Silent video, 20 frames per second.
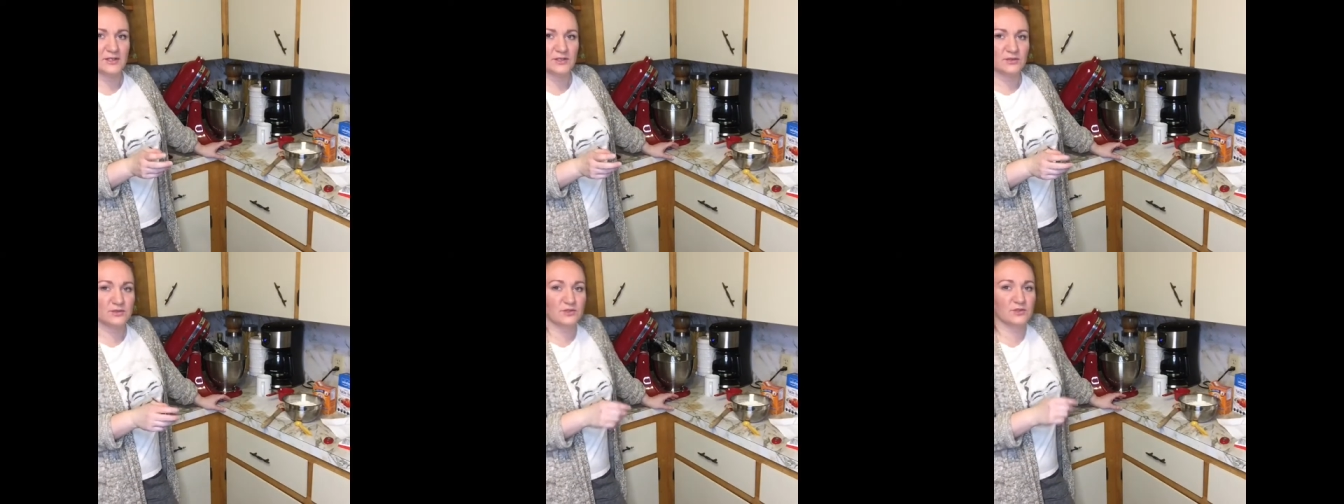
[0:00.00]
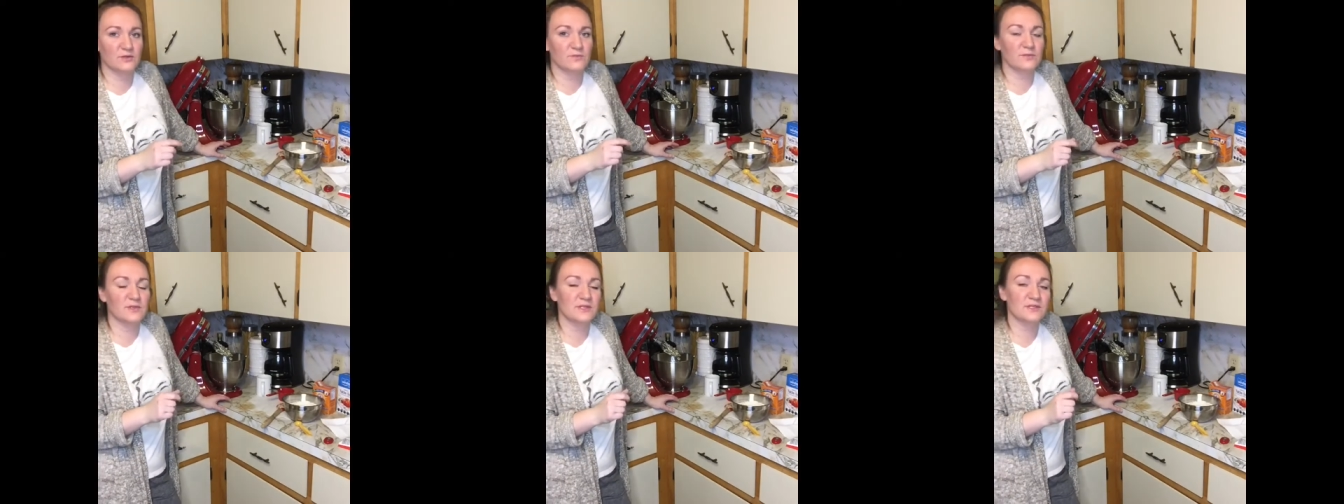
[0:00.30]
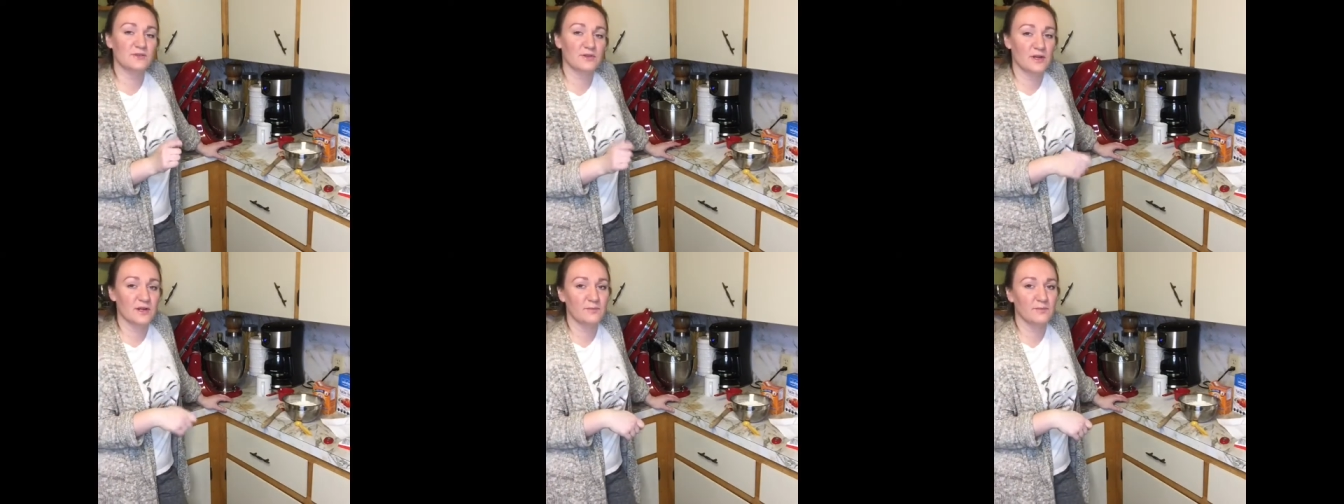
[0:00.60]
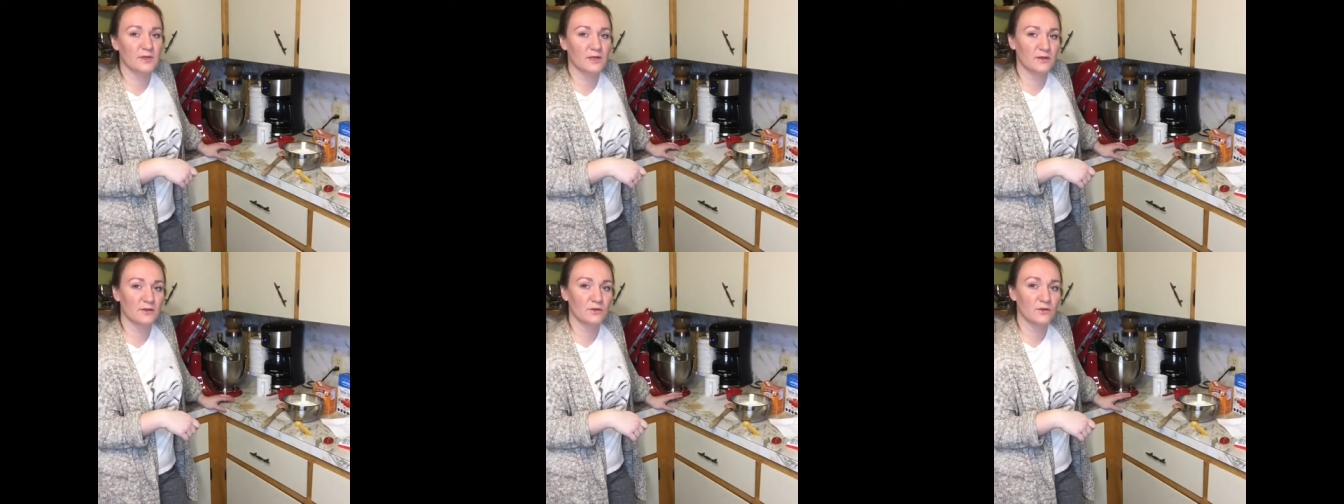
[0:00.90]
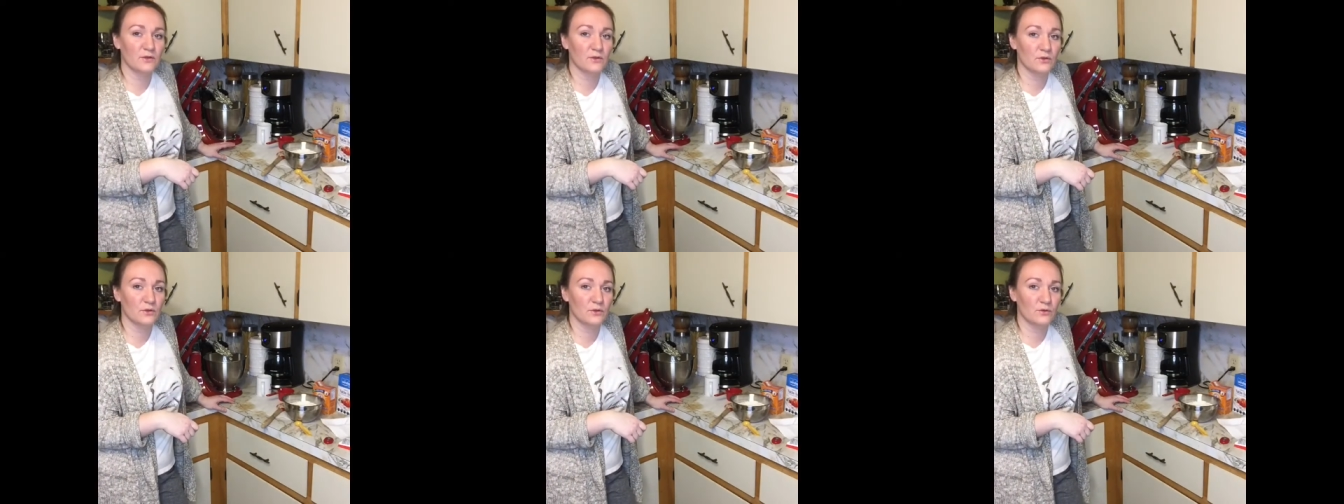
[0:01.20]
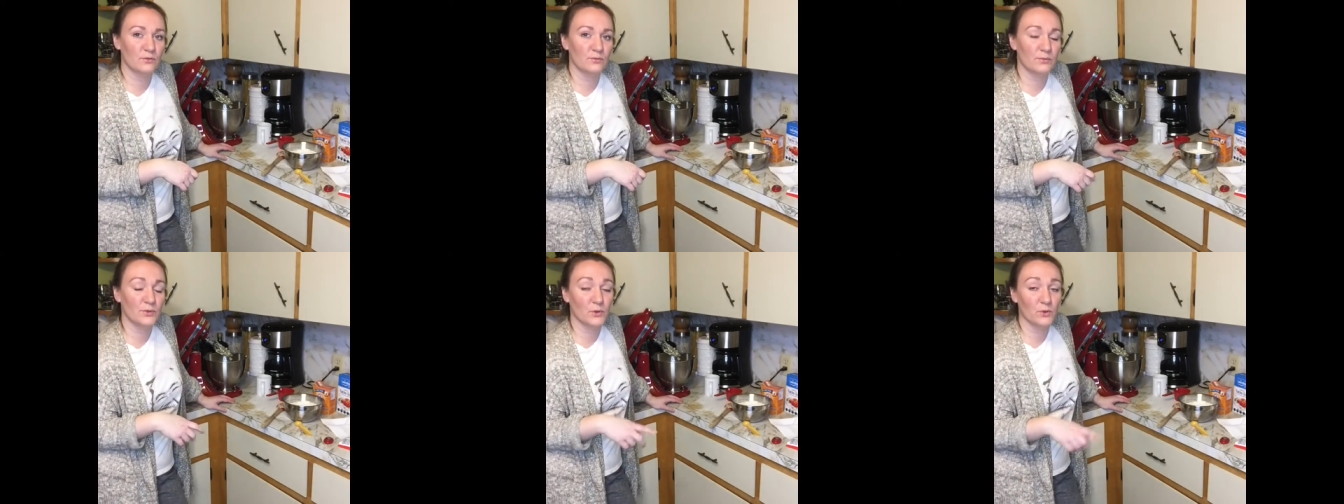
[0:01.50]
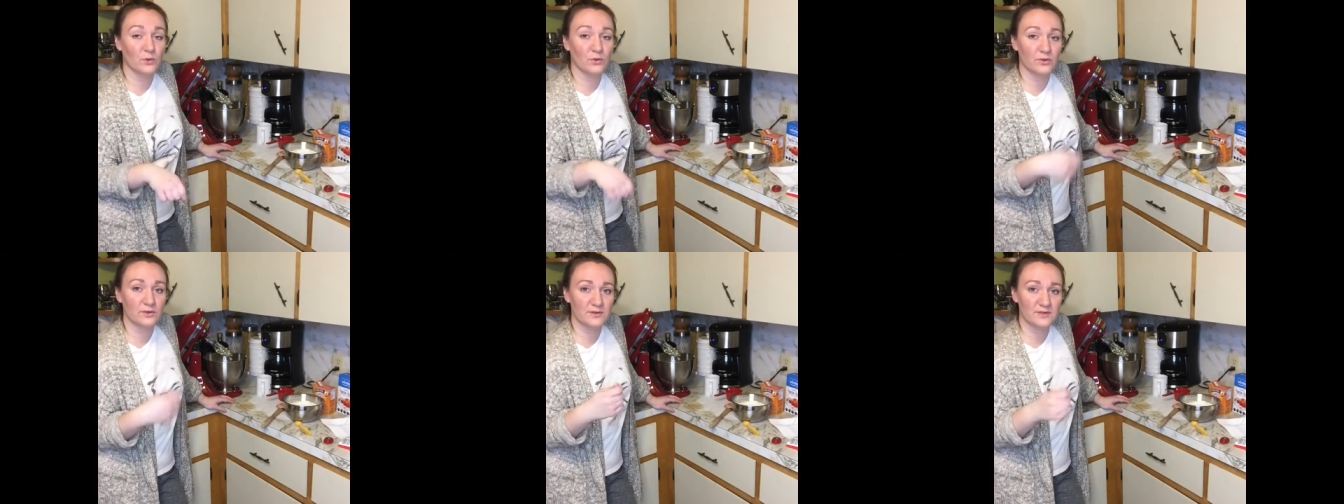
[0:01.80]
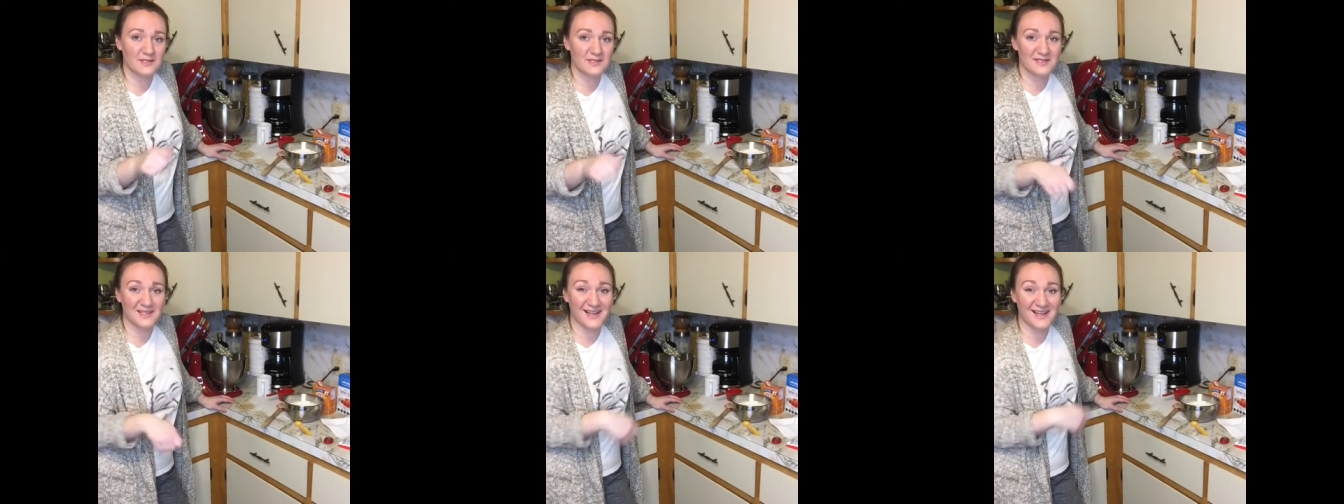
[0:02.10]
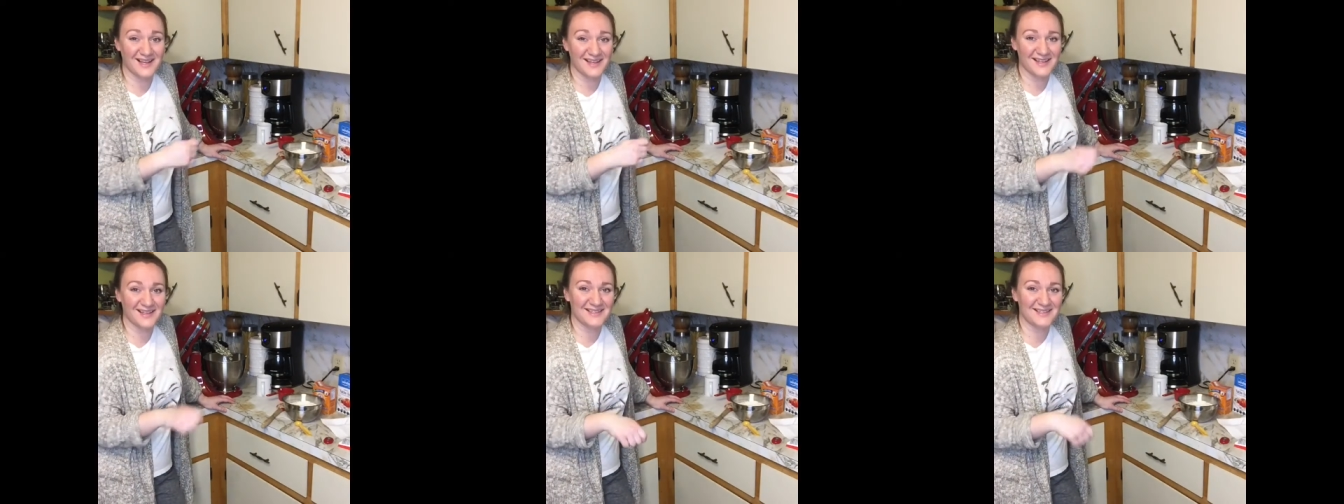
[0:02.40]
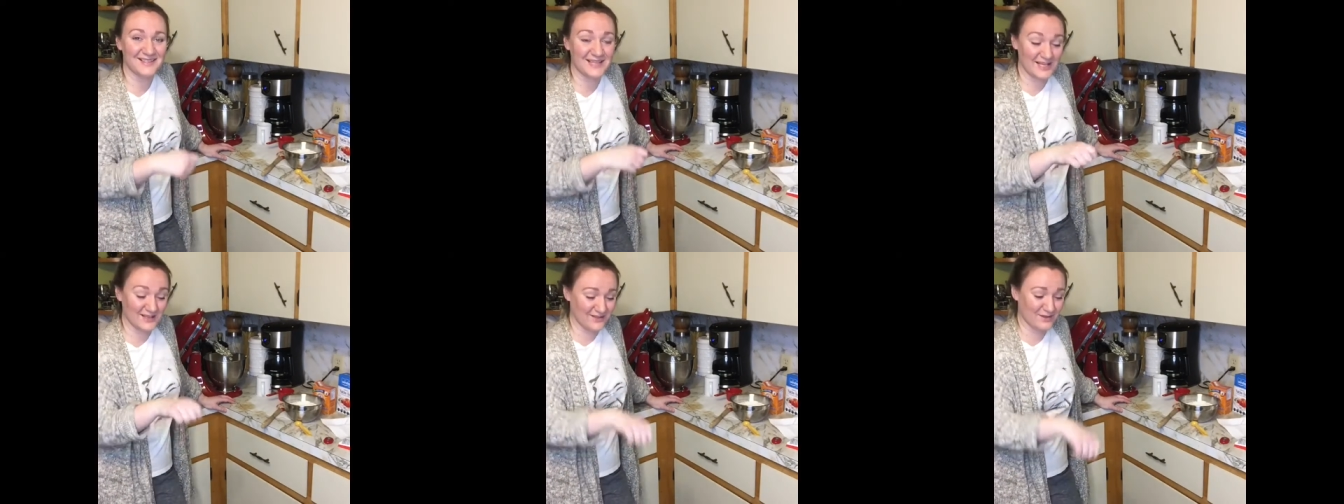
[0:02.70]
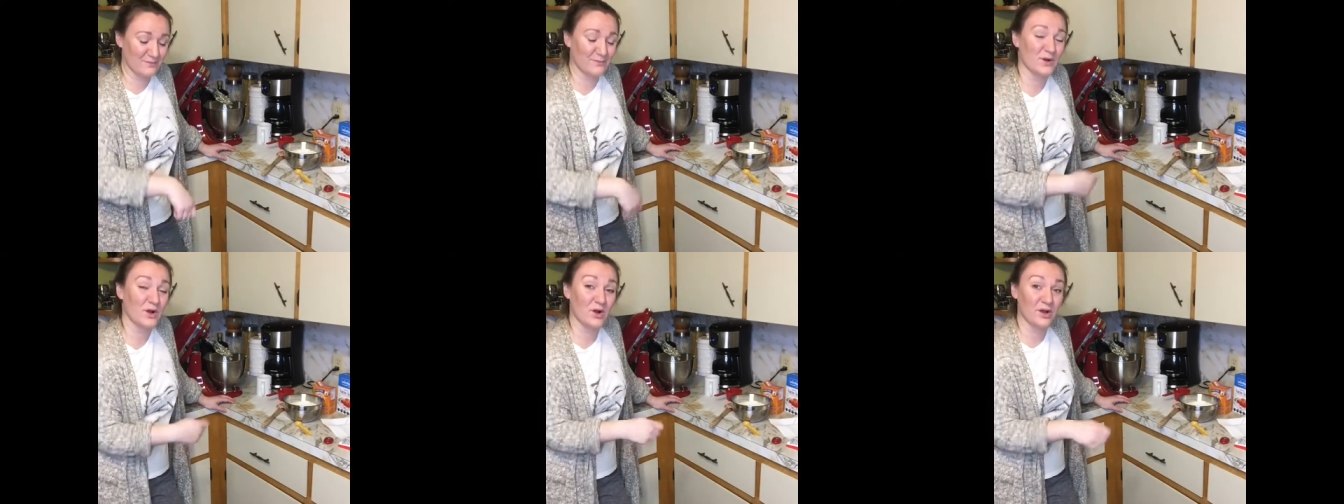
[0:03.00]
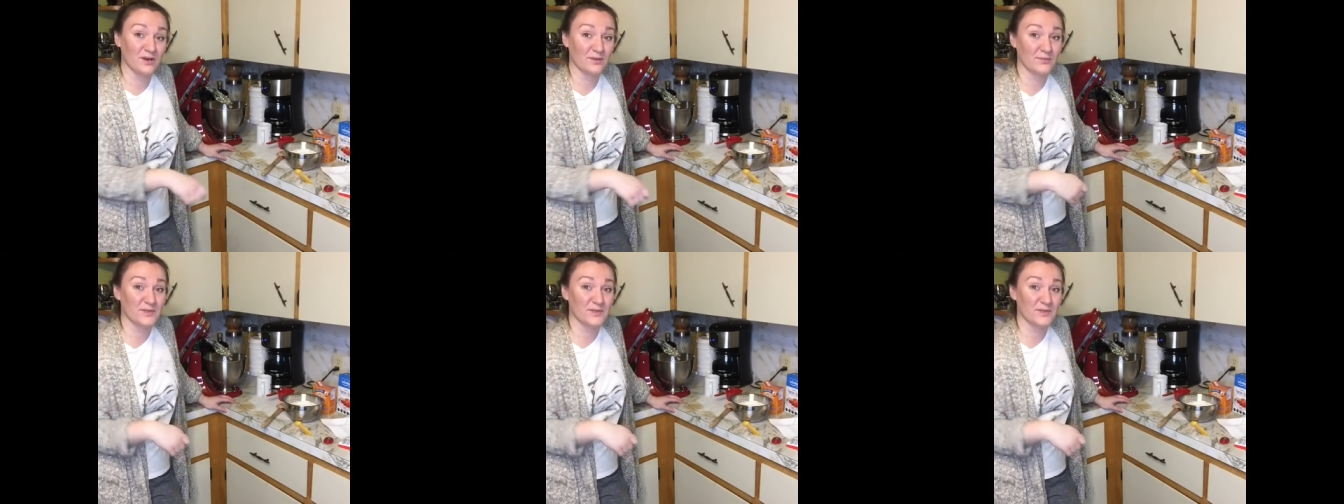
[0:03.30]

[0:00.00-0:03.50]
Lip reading: you should be scraping the bowl sides and the bottom